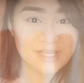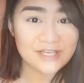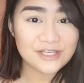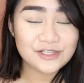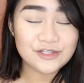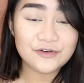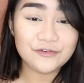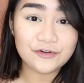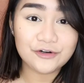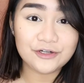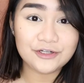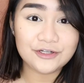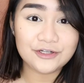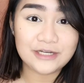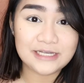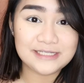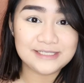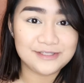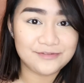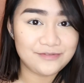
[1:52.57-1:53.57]
So for
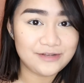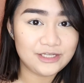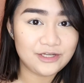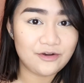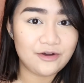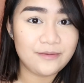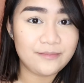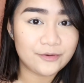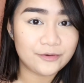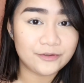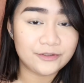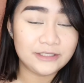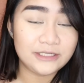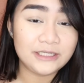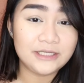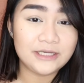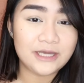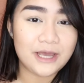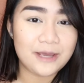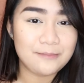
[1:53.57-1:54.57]
today's video, I'm
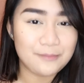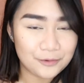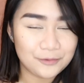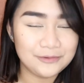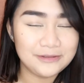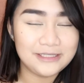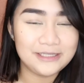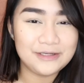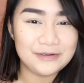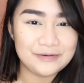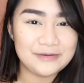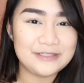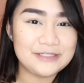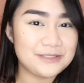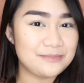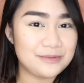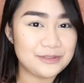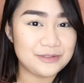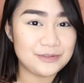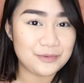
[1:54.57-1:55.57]
only I'm only going to
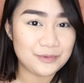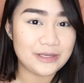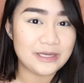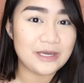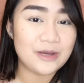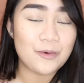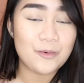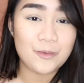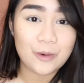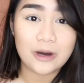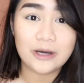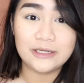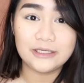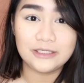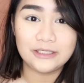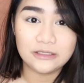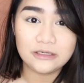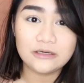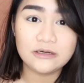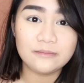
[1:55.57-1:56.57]
be doing
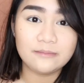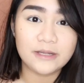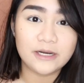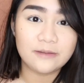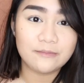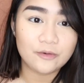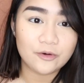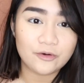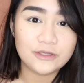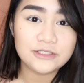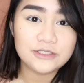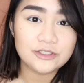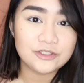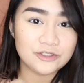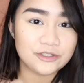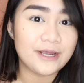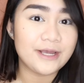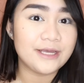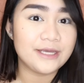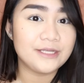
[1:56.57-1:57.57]
one look, but I'm going to
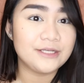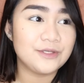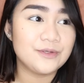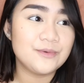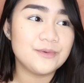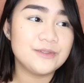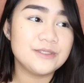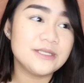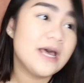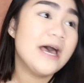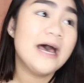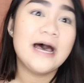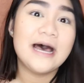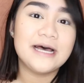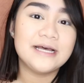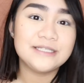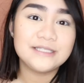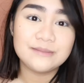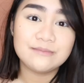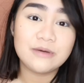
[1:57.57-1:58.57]
try and use
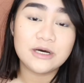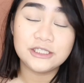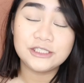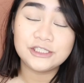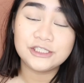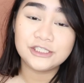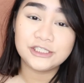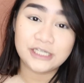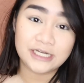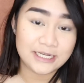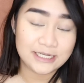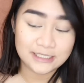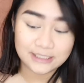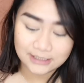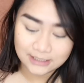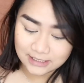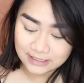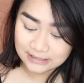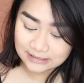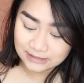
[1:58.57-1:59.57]
as much shade
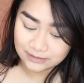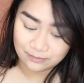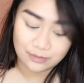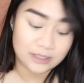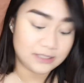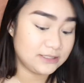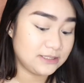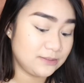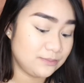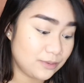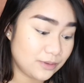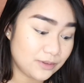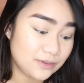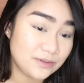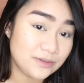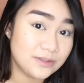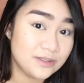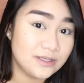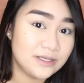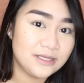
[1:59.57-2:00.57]
as
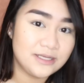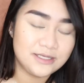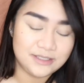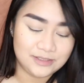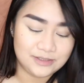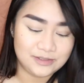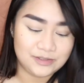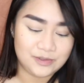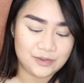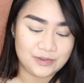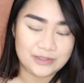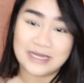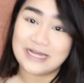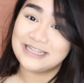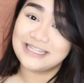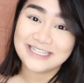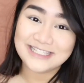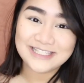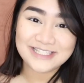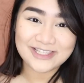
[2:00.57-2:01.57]
possible. So yeah,
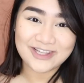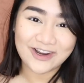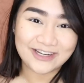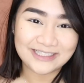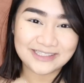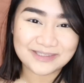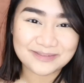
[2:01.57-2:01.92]
let's start.